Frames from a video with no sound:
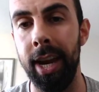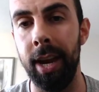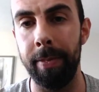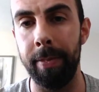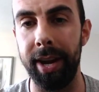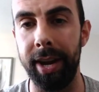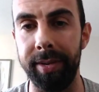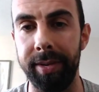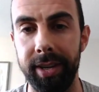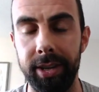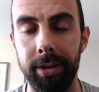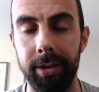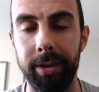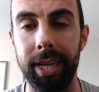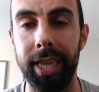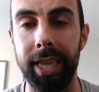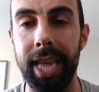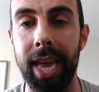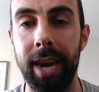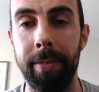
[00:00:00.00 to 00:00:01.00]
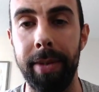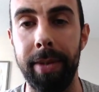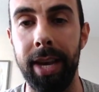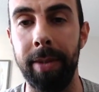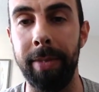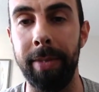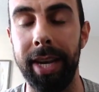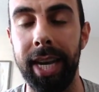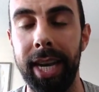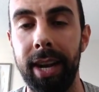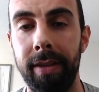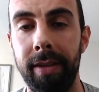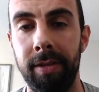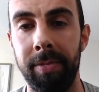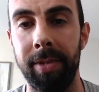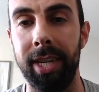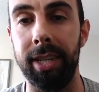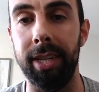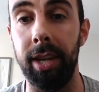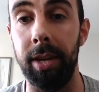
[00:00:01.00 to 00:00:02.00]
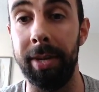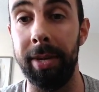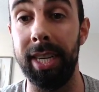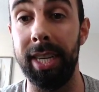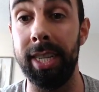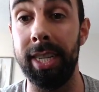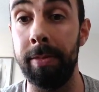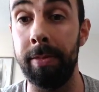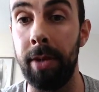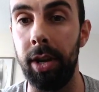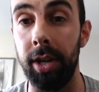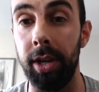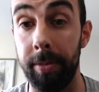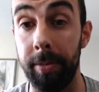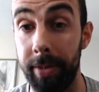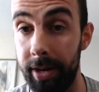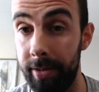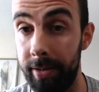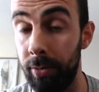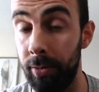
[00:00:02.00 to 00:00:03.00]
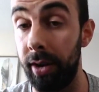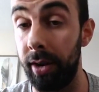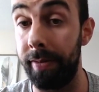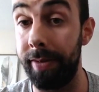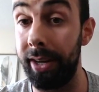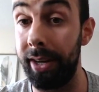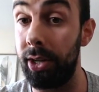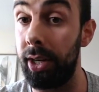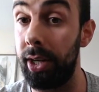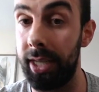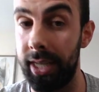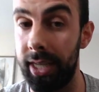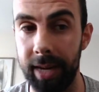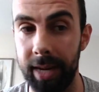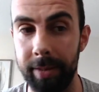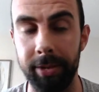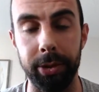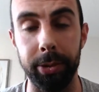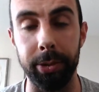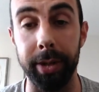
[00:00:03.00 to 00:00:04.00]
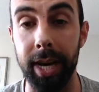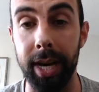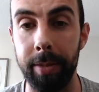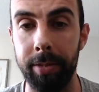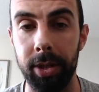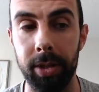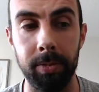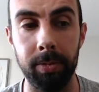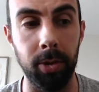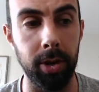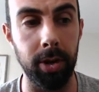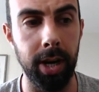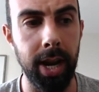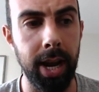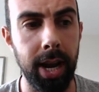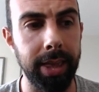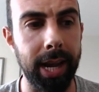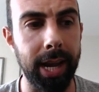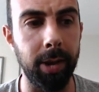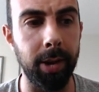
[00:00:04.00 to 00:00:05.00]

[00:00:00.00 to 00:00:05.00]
By reducing that a bit, making government a little bit smaller but more efficient and able to accomplish more, that